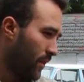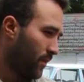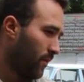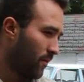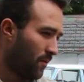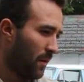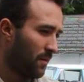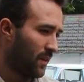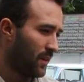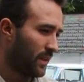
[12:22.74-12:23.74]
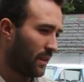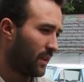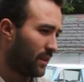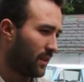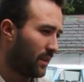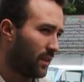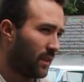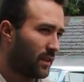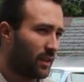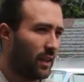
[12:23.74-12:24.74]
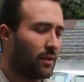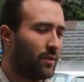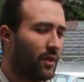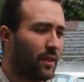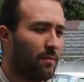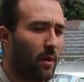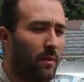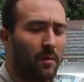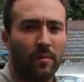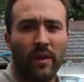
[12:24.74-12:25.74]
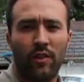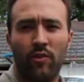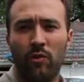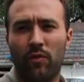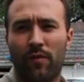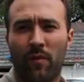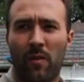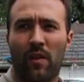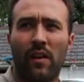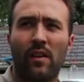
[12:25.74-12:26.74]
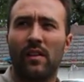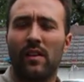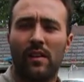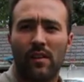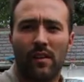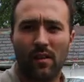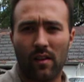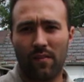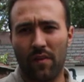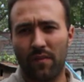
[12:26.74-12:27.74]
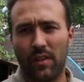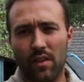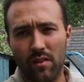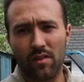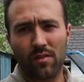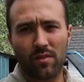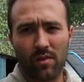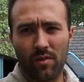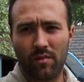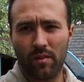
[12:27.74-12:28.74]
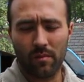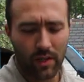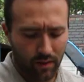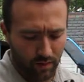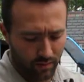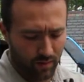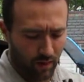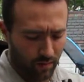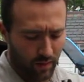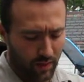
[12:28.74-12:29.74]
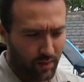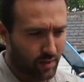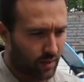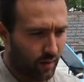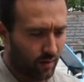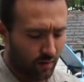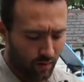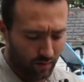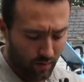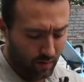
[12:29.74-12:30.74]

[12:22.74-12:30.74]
So remember, this clutch has probably been in use for 50 years or so. Nobody knows how long.